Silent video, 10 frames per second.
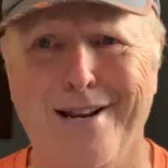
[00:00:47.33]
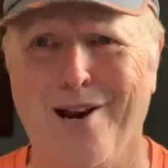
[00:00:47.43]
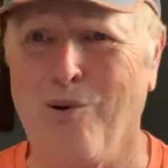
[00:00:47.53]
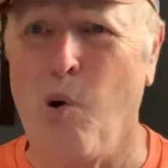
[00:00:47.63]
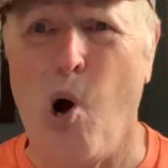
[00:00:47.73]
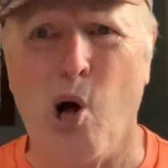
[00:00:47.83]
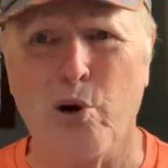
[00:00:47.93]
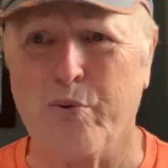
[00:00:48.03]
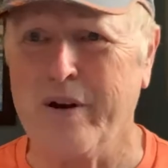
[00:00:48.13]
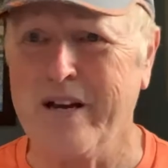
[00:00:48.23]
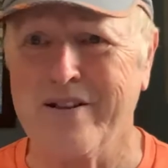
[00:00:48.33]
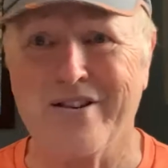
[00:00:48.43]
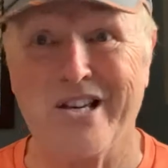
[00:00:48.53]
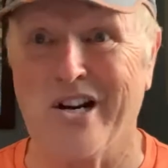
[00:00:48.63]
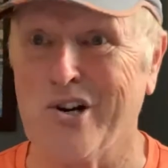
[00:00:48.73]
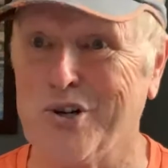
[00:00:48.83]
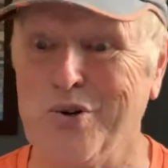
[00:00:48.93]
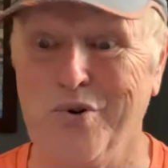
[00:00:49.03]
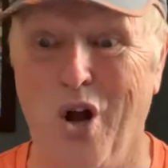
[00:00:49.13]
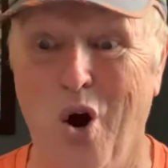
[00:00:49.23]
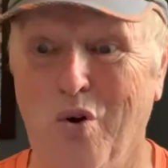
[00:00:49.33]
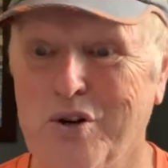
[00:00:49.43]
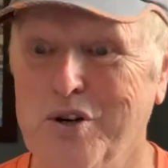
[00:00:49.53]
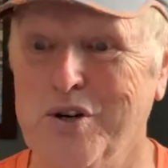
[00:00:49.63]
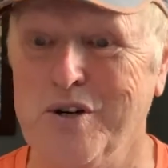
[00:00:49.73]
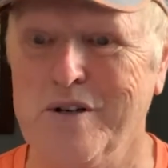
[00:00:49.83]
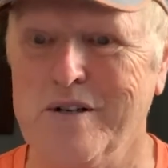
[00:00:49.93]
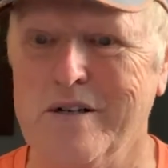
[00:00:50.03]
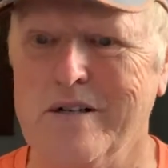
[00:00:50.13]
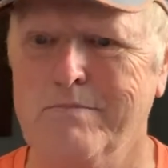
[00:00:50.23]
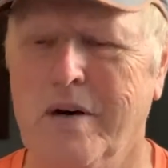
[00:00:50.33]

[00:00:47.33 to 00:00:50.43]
in Walgreens, it'll do no good.